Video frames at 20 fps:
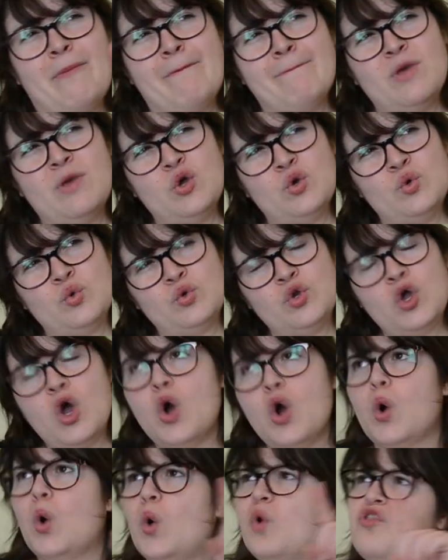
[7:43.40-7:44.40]
moon
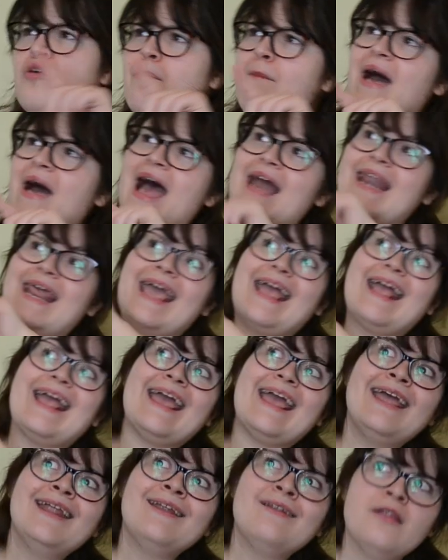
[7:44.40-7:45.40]
or the man
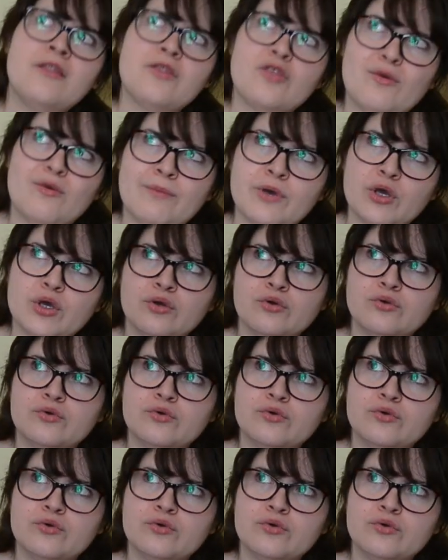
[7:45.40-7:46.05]
in the moon?